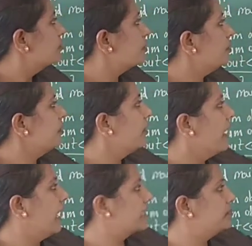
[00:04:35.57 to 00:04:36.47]

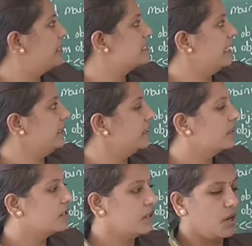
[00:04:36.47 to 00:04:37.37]
through
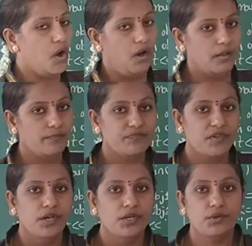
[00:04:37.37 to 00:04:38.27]
explicit call.
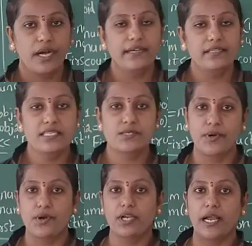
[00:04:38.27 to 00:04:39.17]
To write
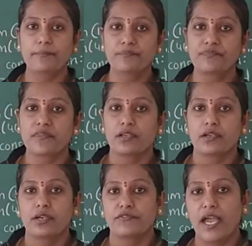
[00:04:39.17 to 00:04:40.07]
this program,
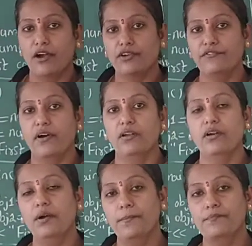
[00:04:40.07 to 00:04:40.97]
we have to
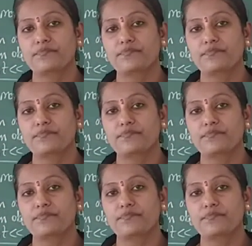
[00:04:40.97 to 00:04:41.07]
follow